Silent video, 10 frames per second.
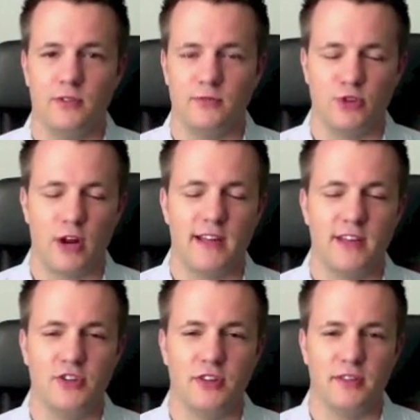trying to
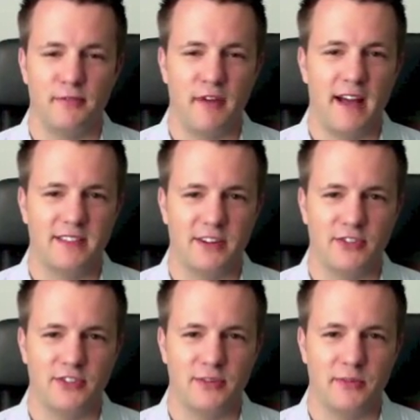get you the facts
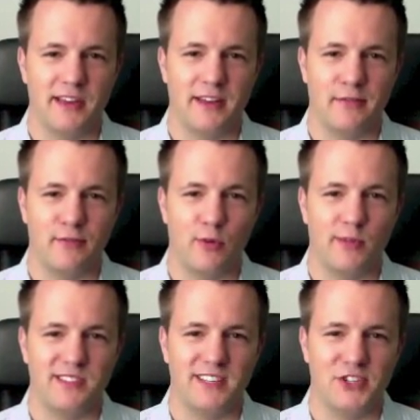here so you can make an informed
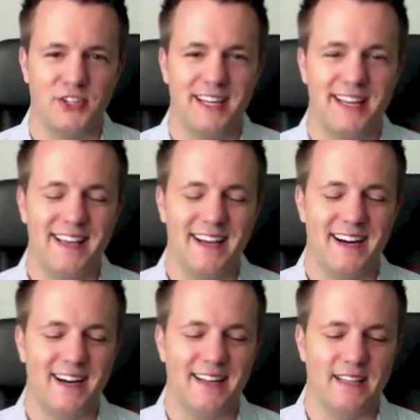decision.
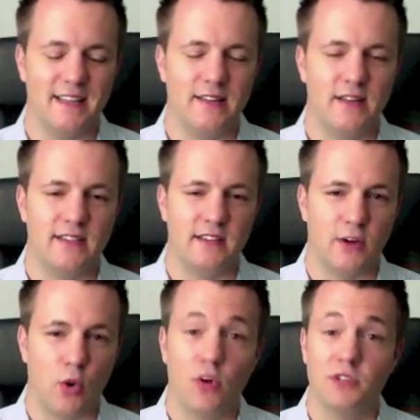As a
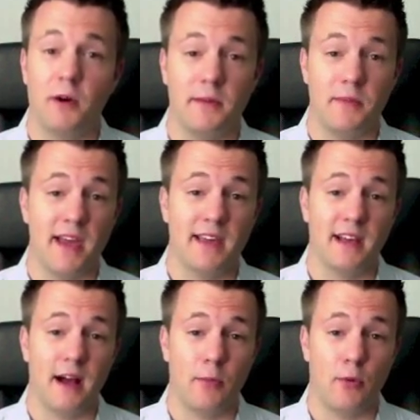correspondent
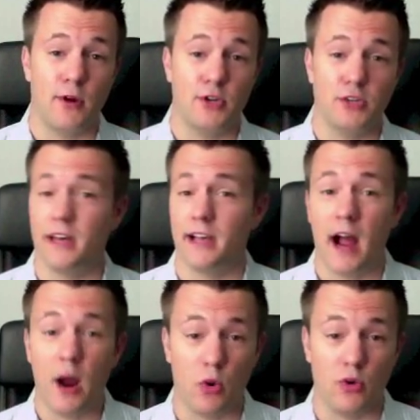banking operation like
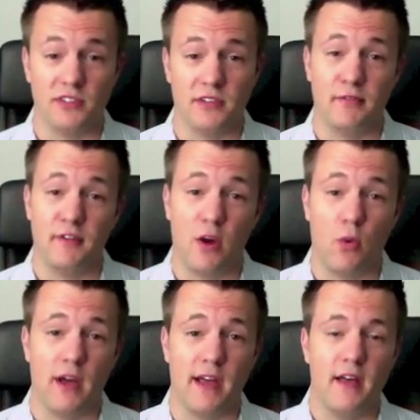ours,
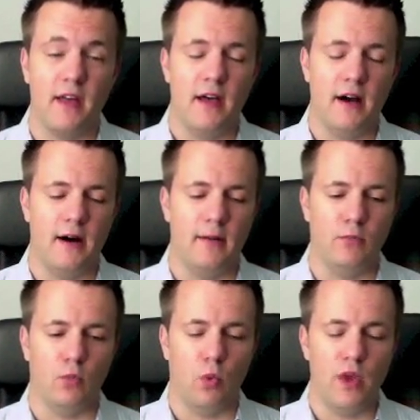Fairway,
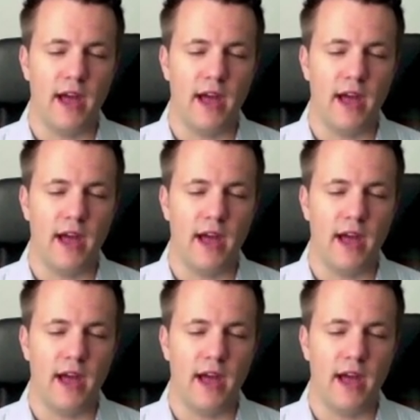we